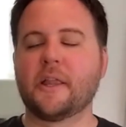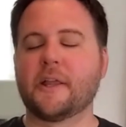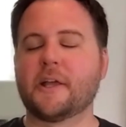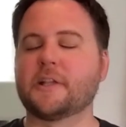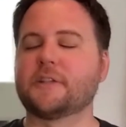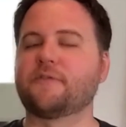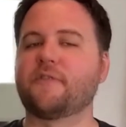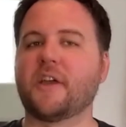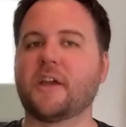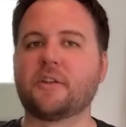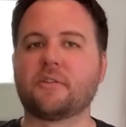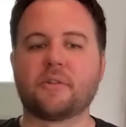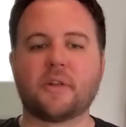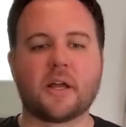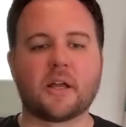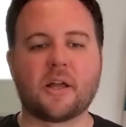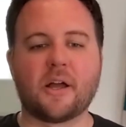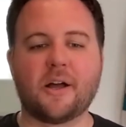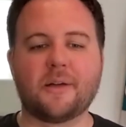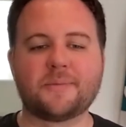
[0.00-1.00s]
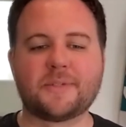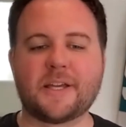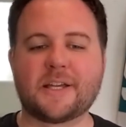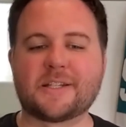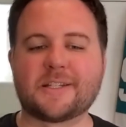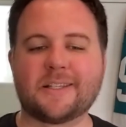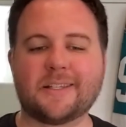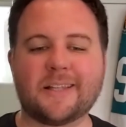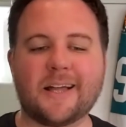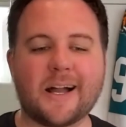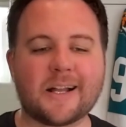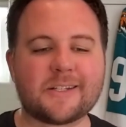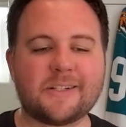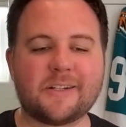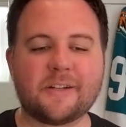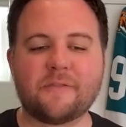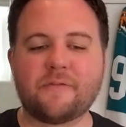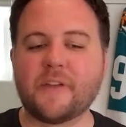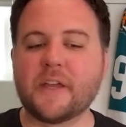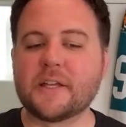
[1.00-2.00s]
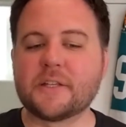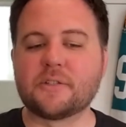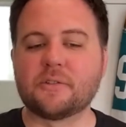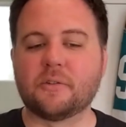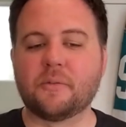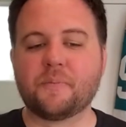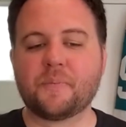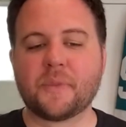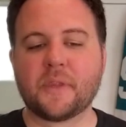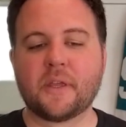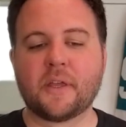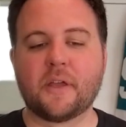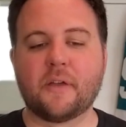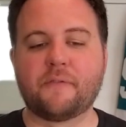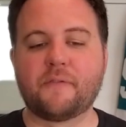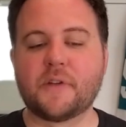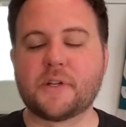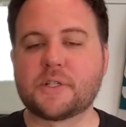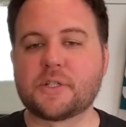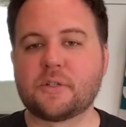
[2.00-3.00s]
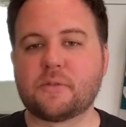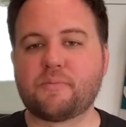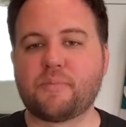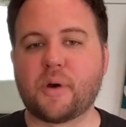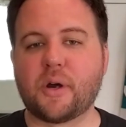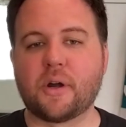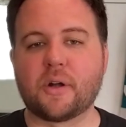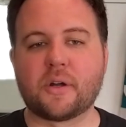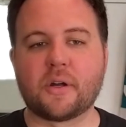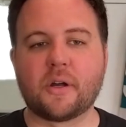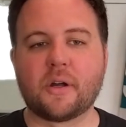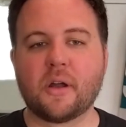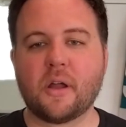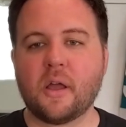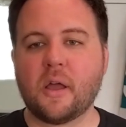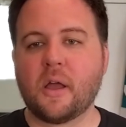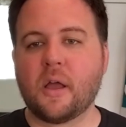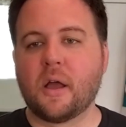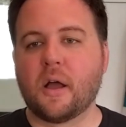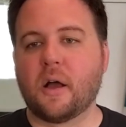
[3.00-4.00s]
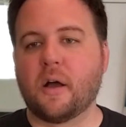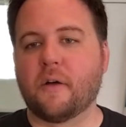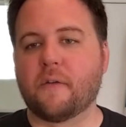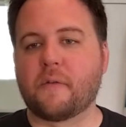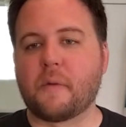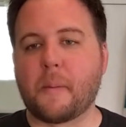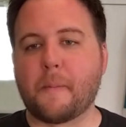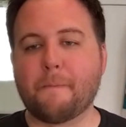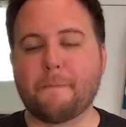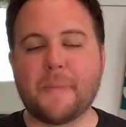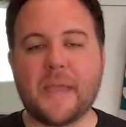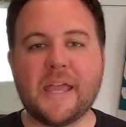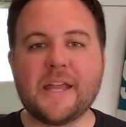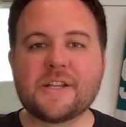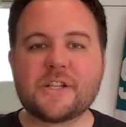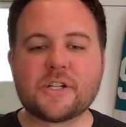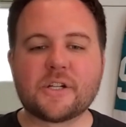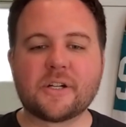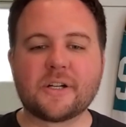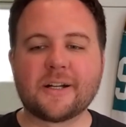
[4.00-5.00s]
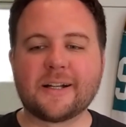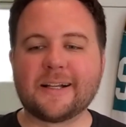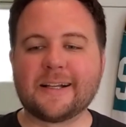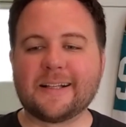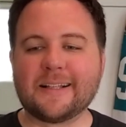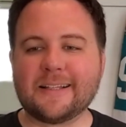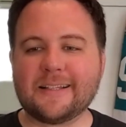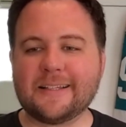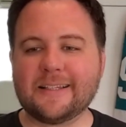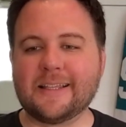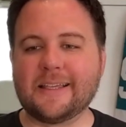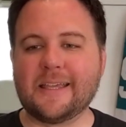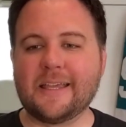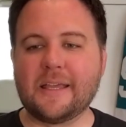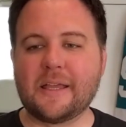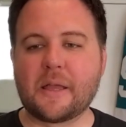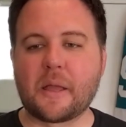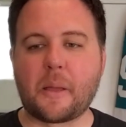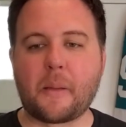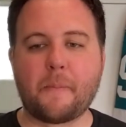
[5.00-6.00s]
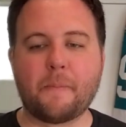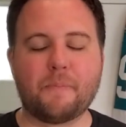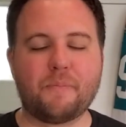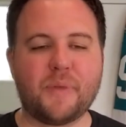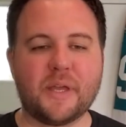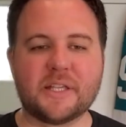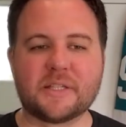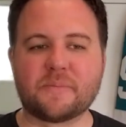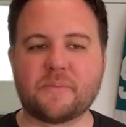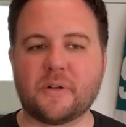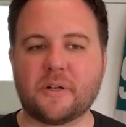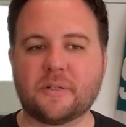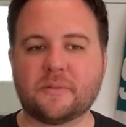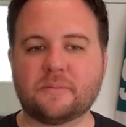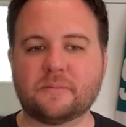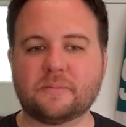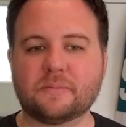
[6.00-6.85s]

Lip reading: That's FanDuel.com/lockedon. FanDuel, official partner of Major League Baseball.